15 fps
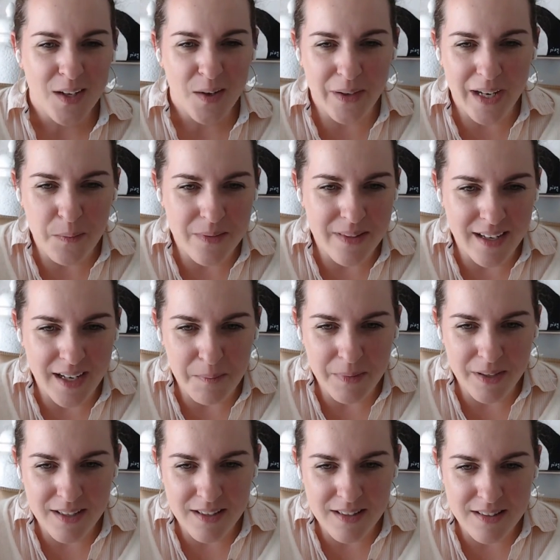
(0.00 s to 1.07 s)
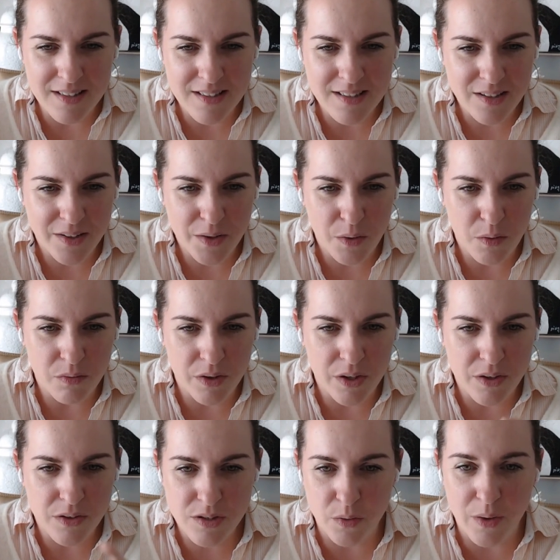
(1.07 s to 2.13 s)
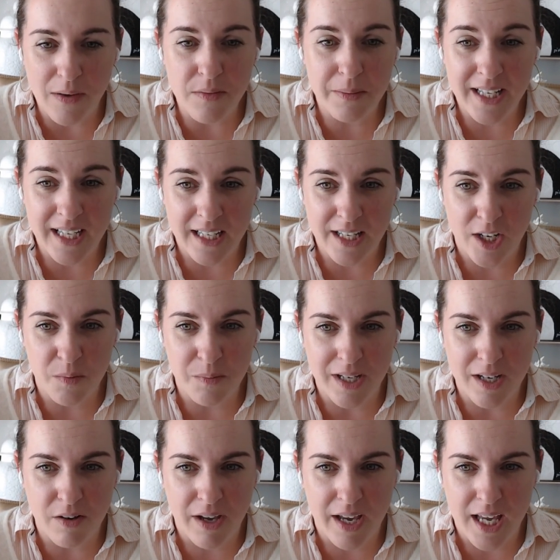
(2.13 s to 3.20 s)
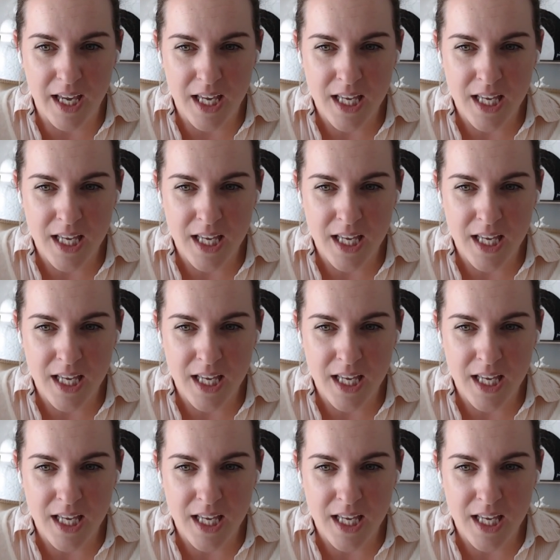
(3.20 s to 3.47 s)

Okay, well then I'm gonna start over. So everybody can hear me, okay?